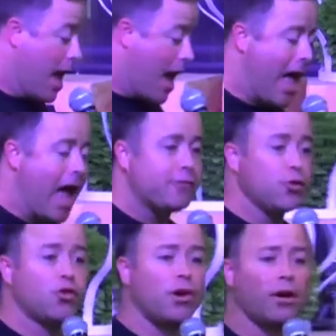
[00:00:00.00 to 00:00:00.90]
I have to
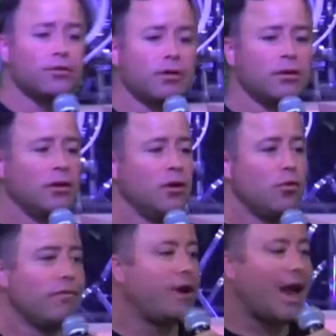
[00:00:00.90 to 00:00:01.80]
start
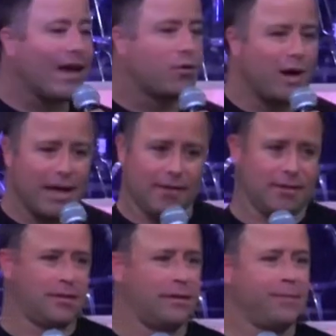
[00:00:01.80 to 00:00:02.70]
with light
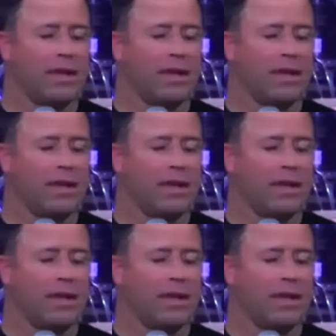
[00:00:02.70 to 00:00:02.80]
weights.